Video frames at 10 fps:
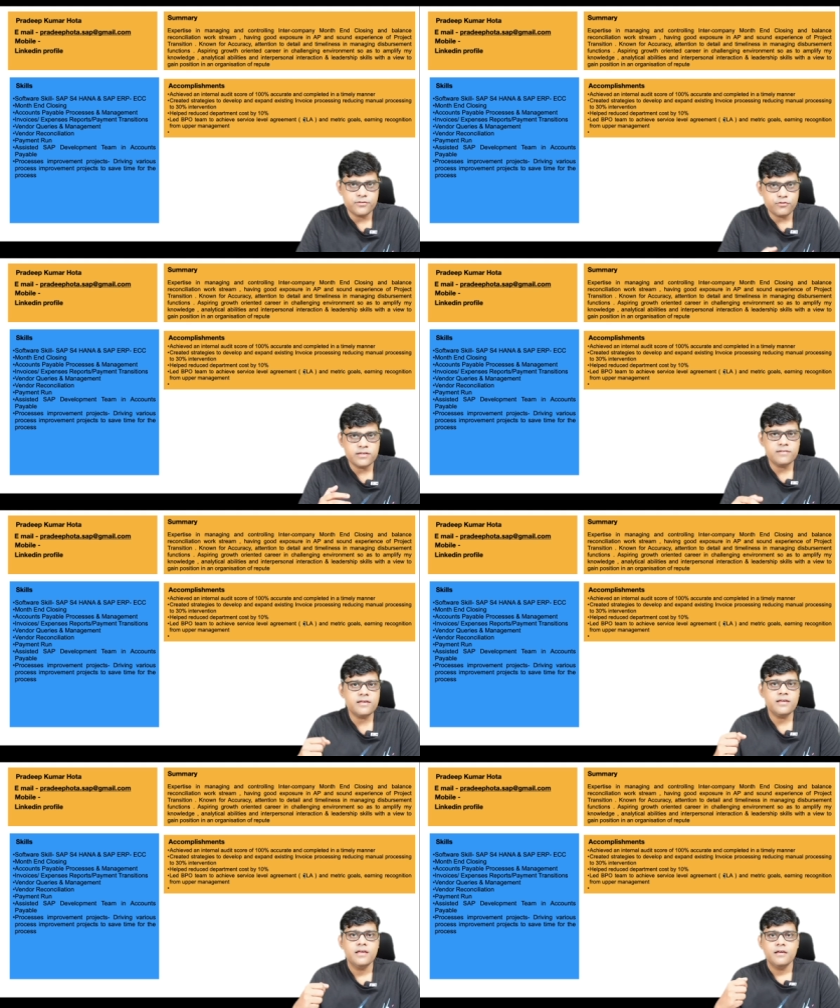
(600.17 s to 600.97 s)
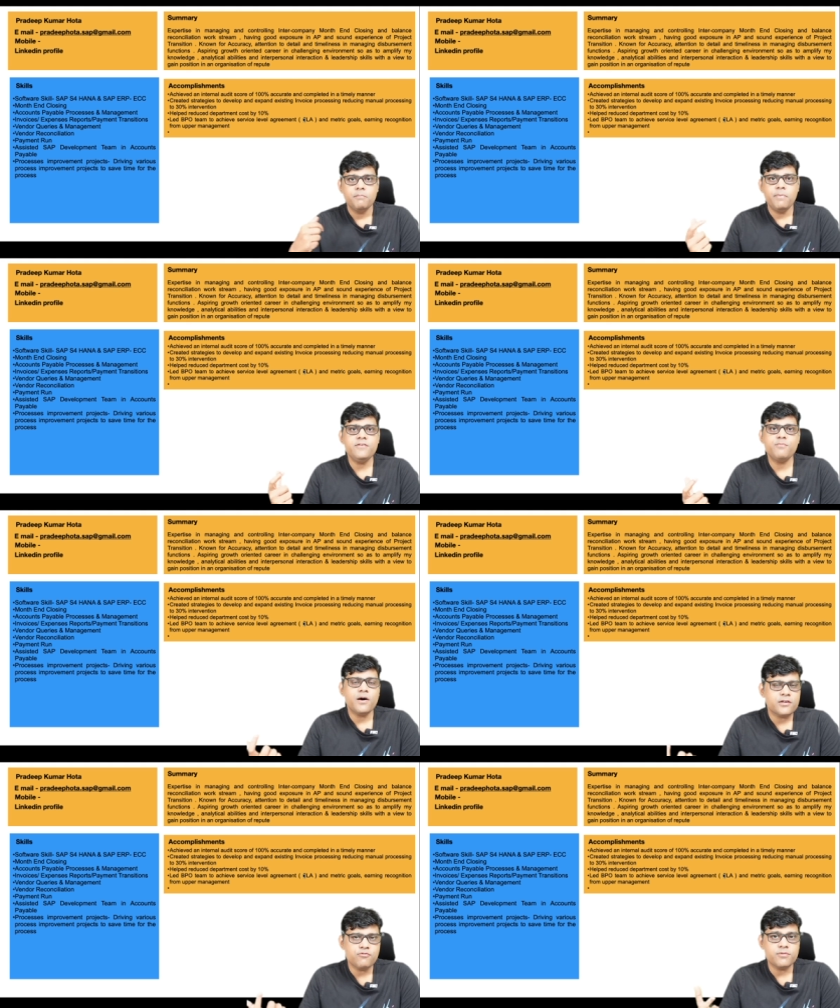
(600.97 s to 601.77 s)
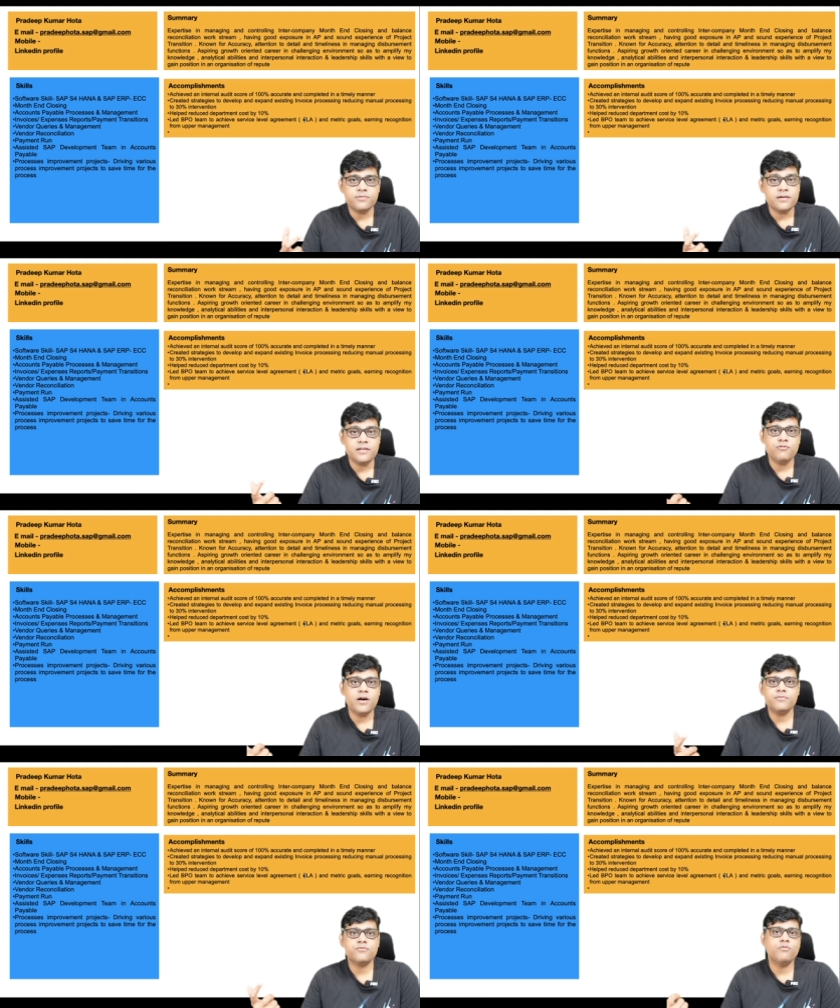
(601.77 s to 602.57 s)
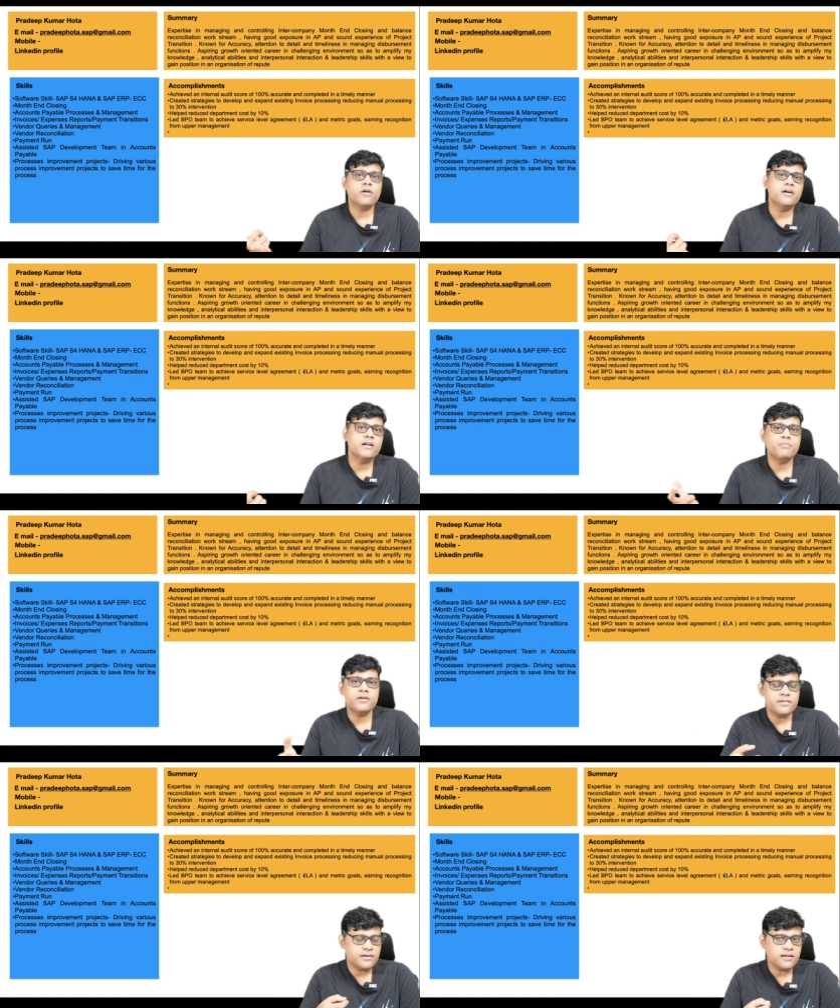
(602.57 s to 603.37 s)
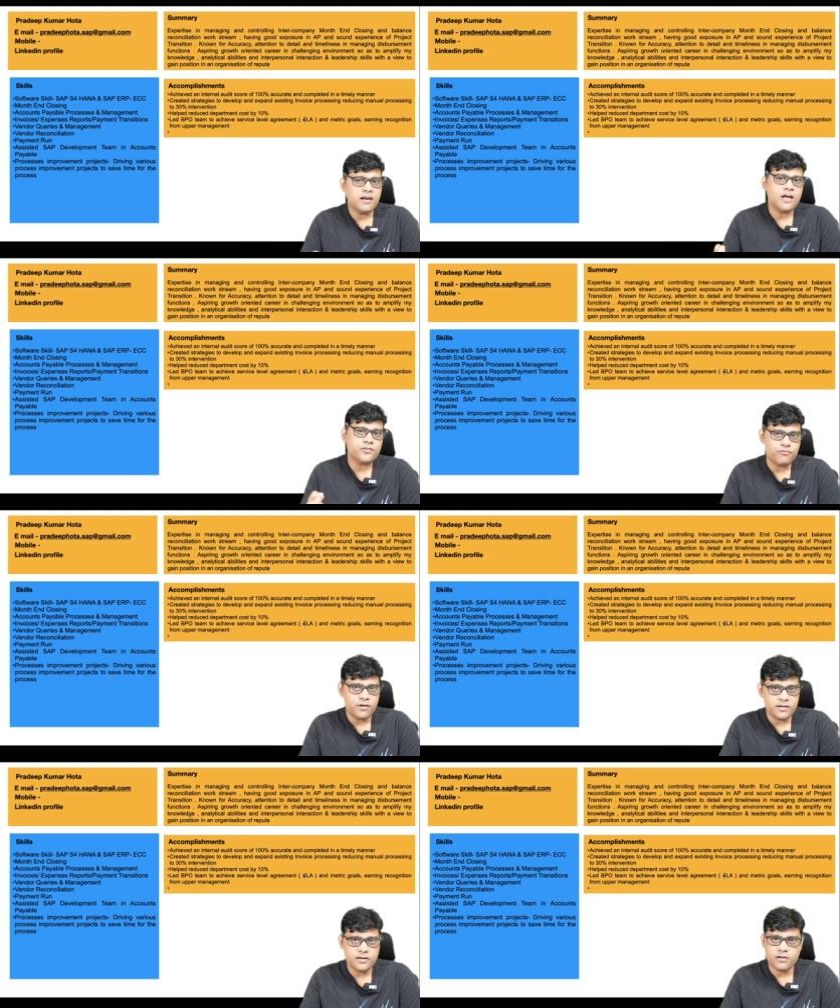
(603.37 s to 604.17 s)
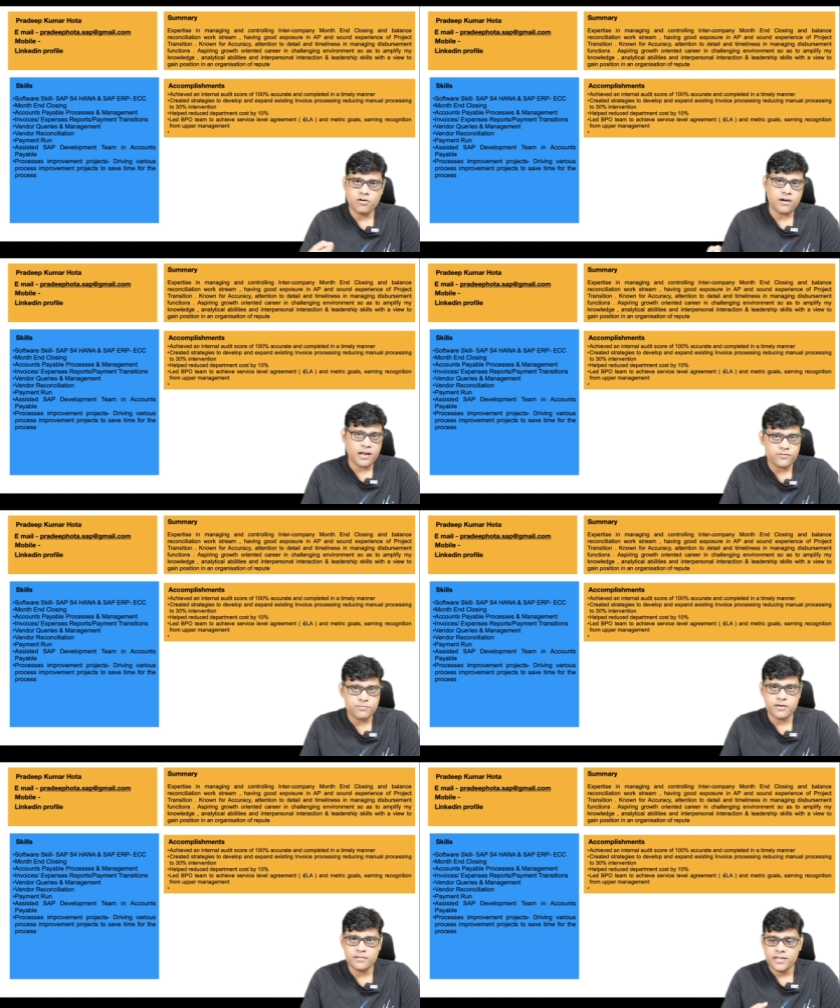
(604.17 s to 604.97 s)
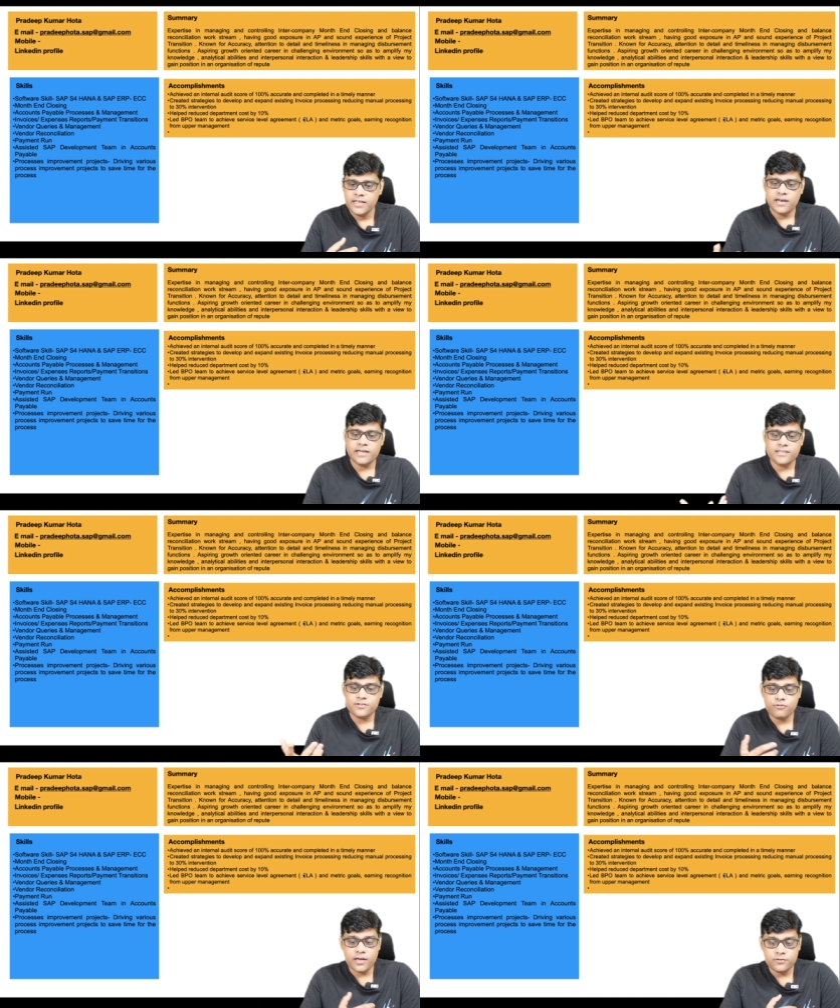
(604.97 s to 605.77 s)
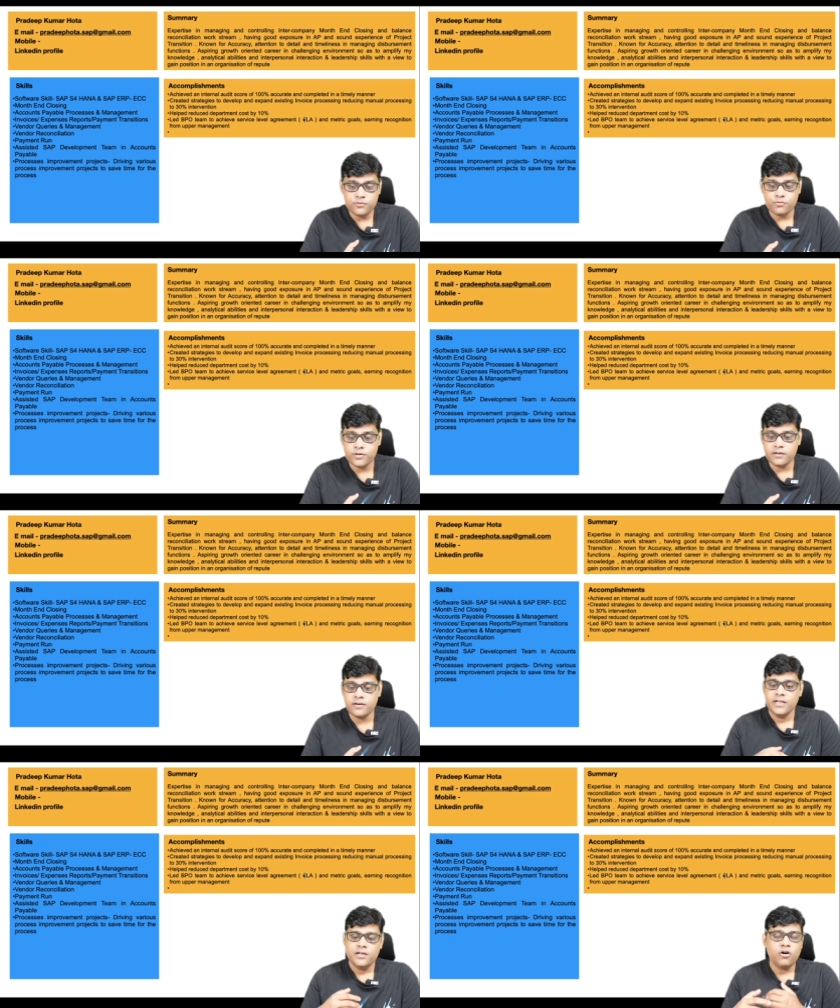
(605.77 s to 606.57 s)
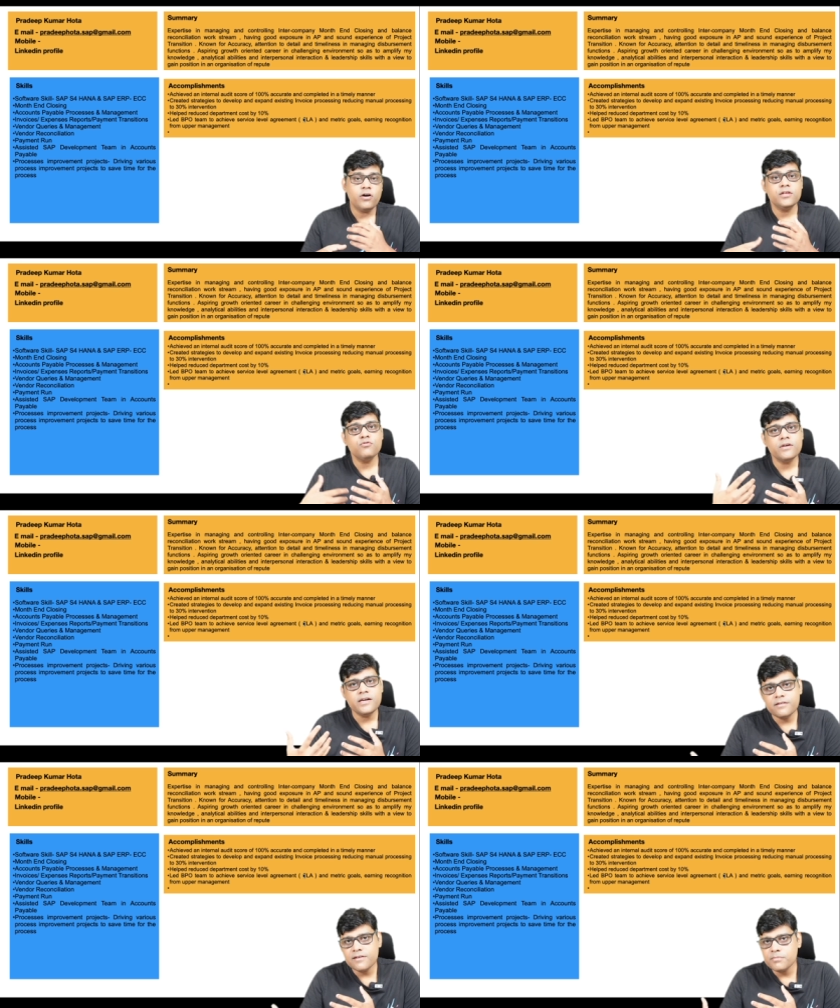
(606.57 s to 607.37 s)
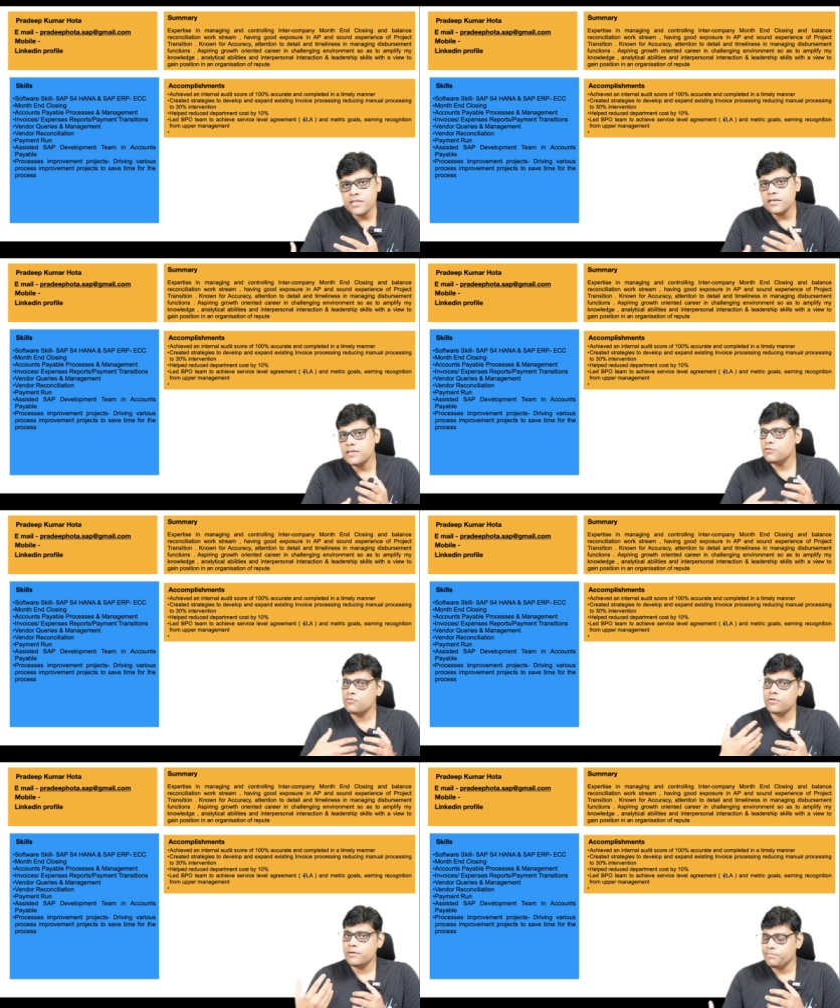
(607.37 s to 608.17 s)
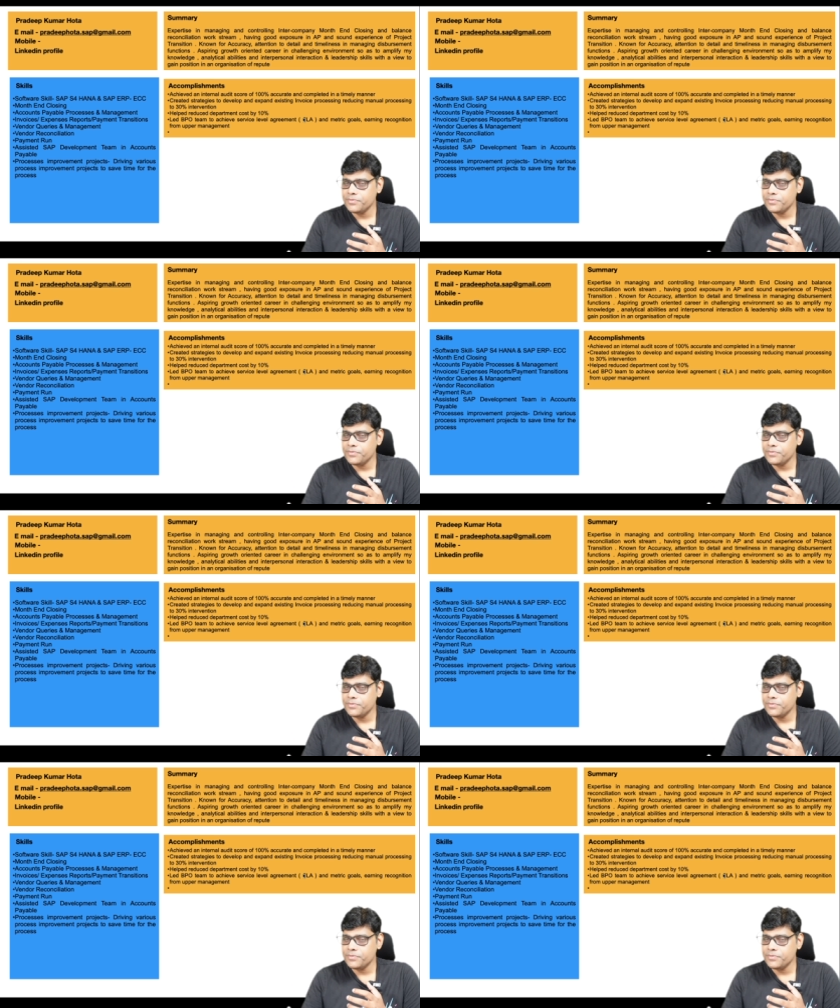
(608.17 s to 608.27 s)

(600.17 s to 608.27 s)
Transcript: so it is a benchmark you have set you have scored 100% in last quarter or last month like this you can show here or you did something you